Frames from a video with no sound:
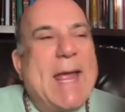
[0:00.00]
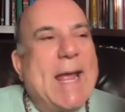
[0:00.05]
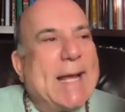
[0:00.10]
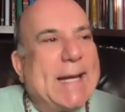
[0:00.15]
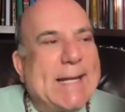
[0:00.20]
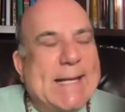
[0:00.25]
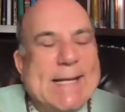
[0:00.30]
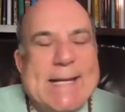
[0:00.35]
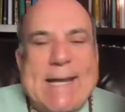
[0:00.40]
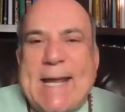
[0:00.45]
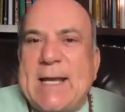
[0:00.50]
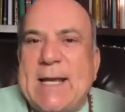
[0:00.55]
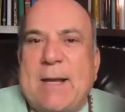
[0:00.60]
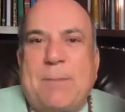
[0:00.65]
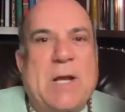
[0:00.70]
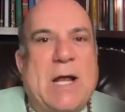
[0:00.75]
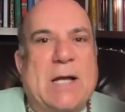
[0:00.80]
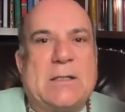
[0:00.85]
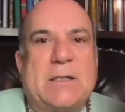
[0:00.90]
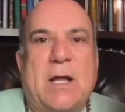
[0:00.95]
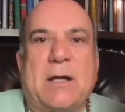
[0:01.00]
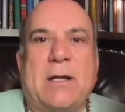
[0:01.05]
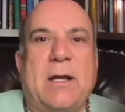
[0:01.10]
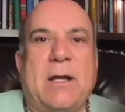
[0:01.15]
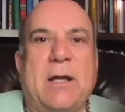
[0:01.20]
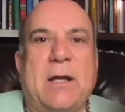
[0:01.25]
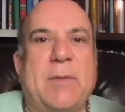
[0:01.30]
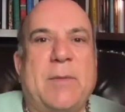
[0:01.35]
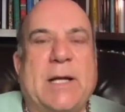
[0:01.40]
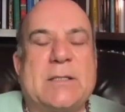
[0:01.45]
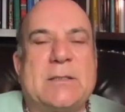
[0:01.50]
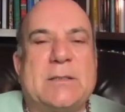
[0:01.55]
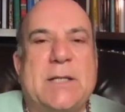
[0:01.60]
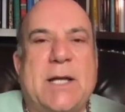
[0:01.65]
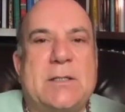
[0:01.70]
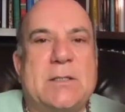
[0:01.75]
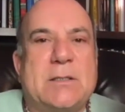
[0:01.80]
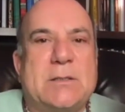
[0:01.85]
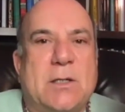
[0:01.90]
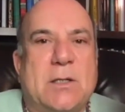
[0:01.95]
And again, I'm not talking about
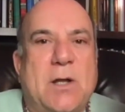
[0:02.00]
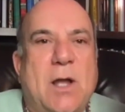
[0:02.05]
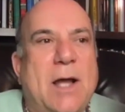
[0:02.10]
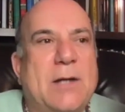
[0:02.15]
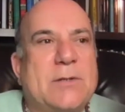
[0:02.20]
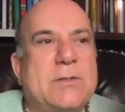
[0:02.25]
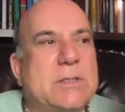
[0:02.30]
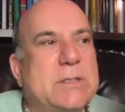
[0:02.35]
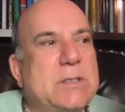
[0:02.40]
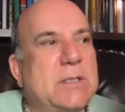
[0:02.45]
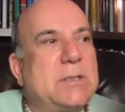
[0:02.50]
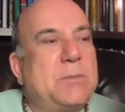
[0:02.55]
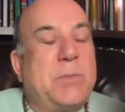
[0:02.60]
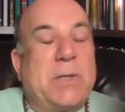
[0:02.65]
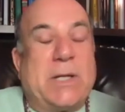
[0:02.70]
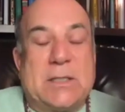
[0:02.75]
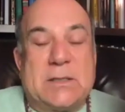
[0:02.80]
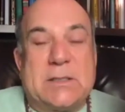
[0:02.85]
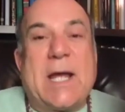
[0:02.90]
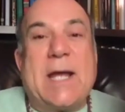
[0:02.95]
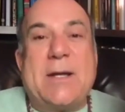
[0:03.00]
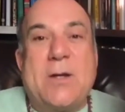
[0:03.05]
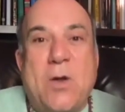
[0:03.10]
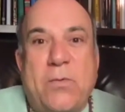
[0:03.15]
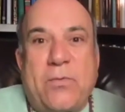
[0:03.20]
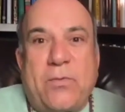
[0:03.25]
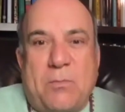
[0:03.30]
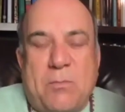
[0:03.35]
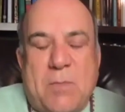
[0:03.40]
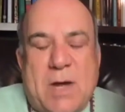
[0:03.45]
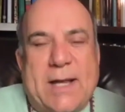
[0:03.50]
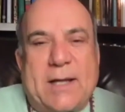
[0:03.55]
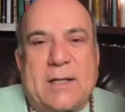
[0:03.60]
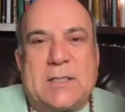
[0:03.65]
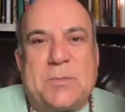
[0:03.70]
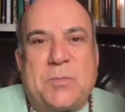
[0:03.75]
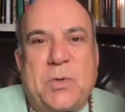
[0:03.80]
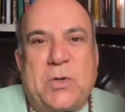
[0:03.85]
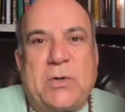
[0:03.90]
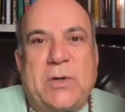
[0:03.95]
stages of consciousness, because I know from my
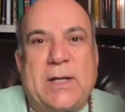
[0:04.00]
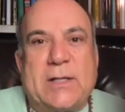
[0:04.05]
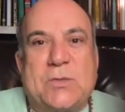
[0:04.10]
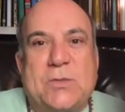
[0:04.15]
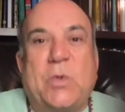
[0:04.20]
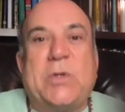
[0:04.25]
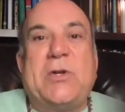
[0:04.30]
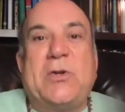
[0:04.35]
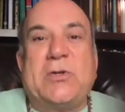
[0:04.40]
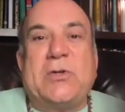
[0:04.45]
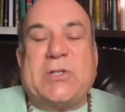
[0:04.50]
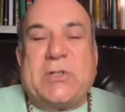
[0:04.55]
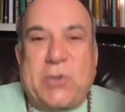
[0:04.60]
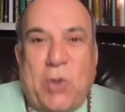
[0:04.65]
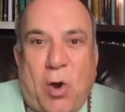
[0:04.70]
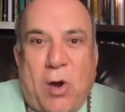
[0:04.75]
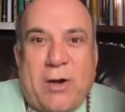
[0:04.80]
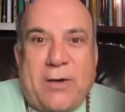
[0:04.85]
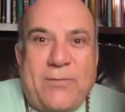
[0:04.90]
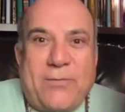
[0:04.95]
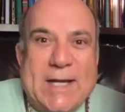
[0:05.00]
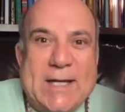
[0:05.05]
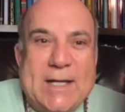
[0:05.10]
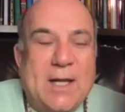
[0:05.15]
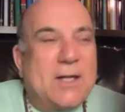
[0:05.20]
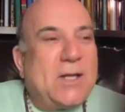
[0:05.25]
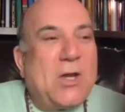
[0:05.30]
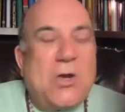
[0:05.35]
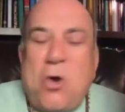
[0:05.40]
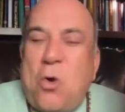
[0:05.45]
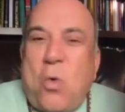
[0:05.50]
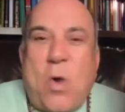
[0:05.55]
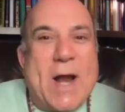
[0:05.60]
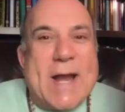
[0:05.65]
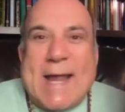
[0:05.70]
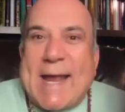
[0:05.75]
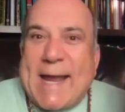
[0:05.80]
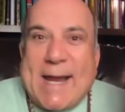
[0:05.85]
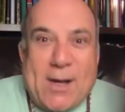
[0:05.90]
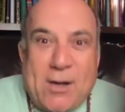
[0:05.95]
experience, when you're starving, you don't
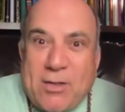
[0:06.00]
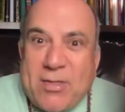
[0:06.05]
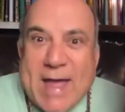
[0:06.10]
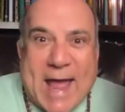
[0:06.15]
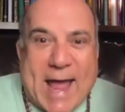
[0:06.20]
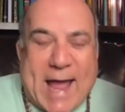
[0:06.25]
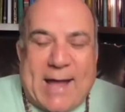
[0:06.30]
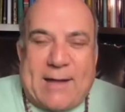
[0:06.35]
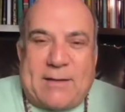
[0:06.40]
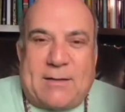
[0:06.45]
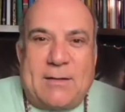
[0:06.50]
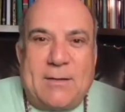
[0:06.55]
want to hear that.